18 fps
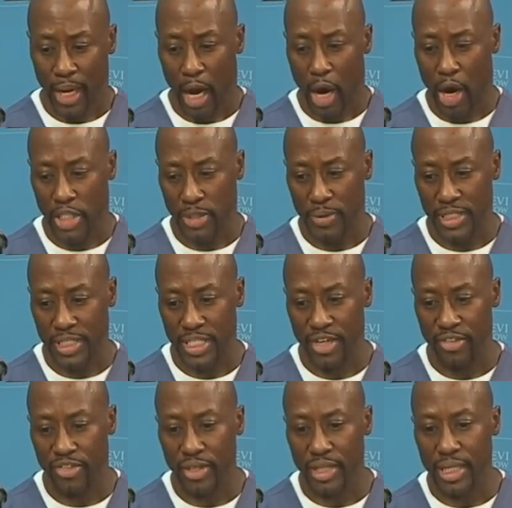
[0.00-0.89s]
are
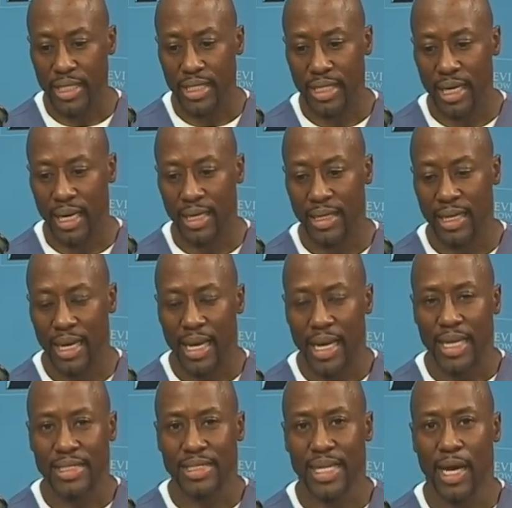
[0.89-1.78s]
specifically done
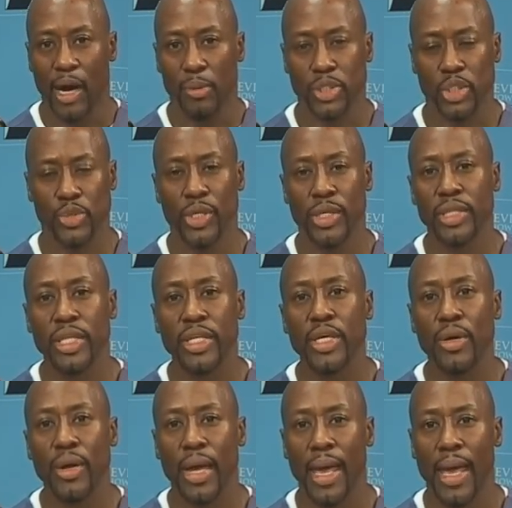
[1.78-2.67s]
to help strengthen
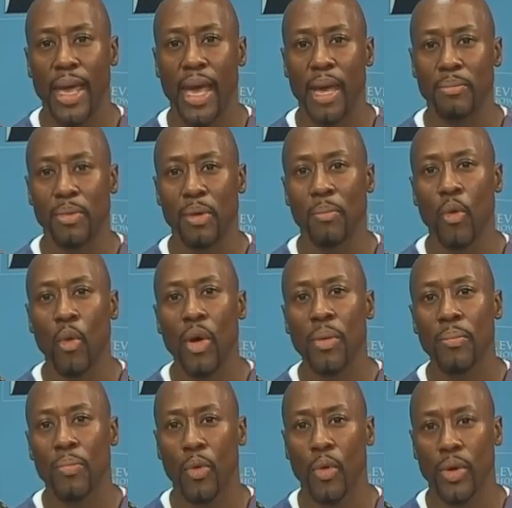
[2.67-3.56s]
your hand, but more
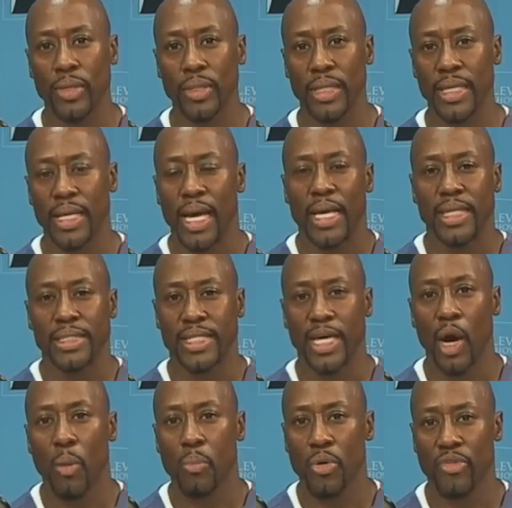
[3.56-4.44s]
importantly, to
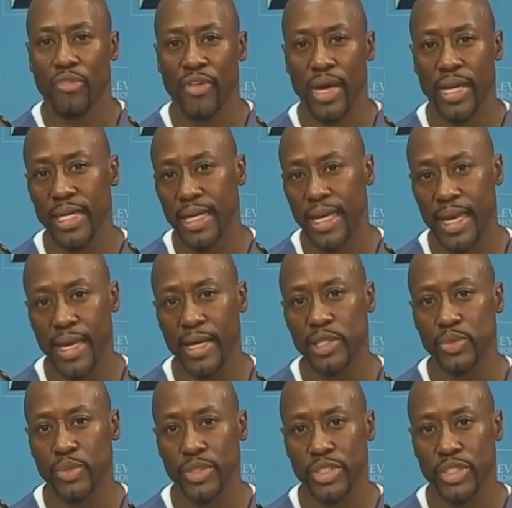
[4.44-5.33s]
help prevent any
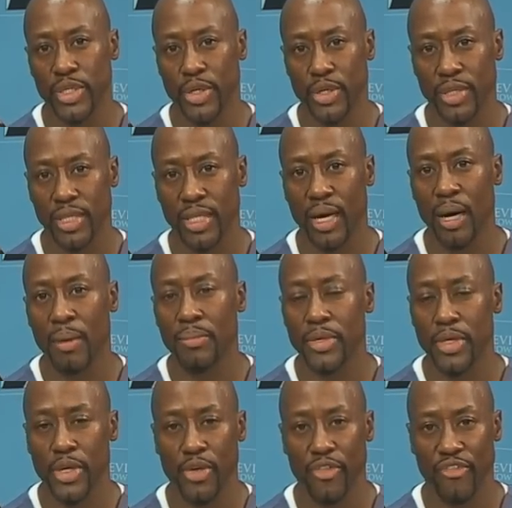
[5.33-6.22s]
injury to your
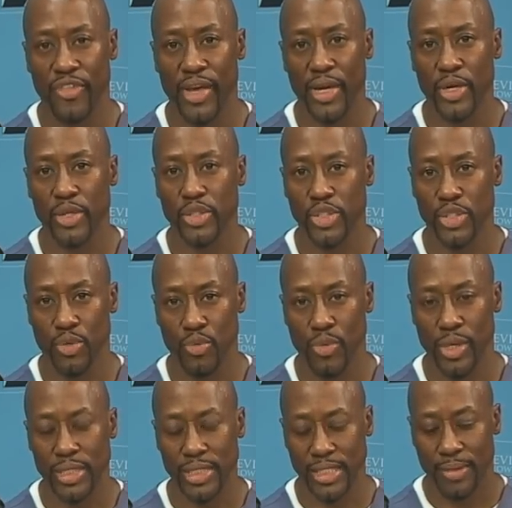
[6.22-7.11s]
thumb, your fingers, your
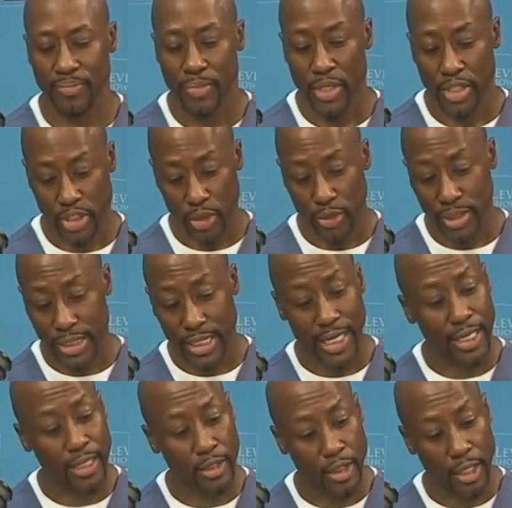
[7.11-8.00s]
wrist. So
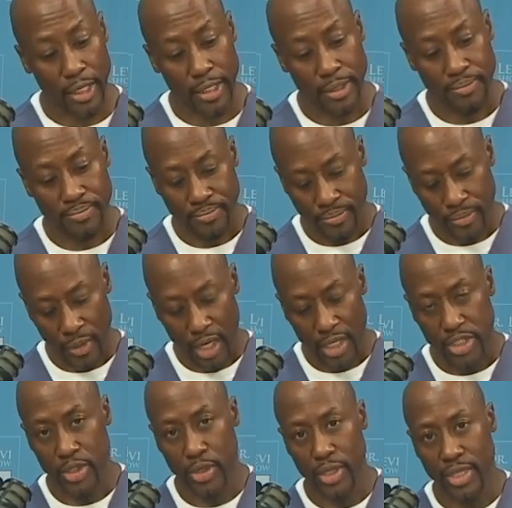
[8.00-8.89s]
take a look.
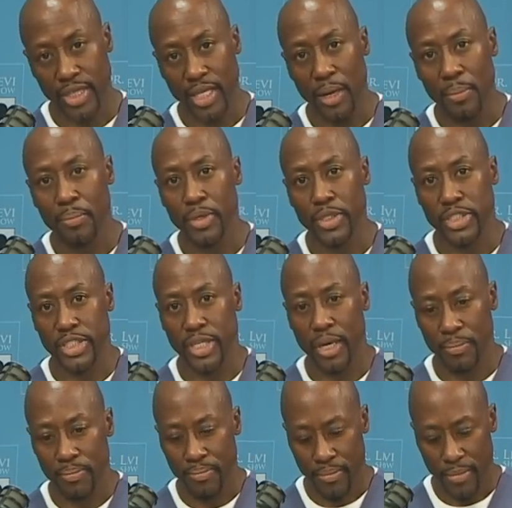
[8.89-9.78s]
So the thumb
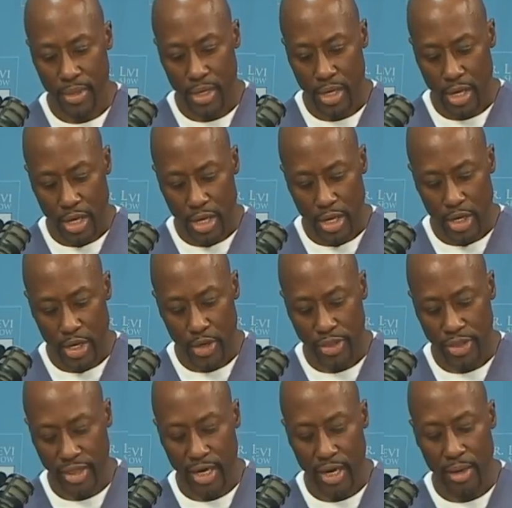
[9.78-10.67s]
push-up, your
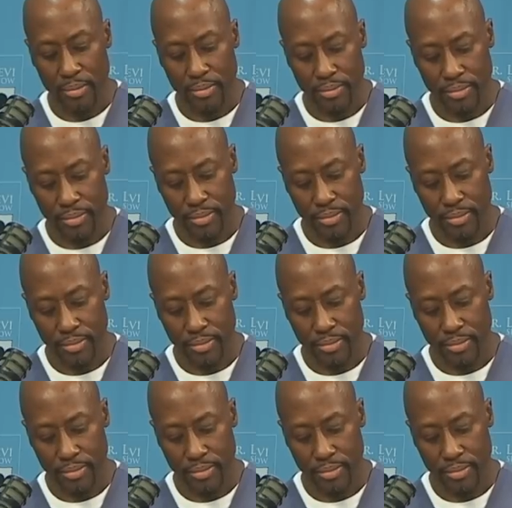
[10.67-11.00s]
thumb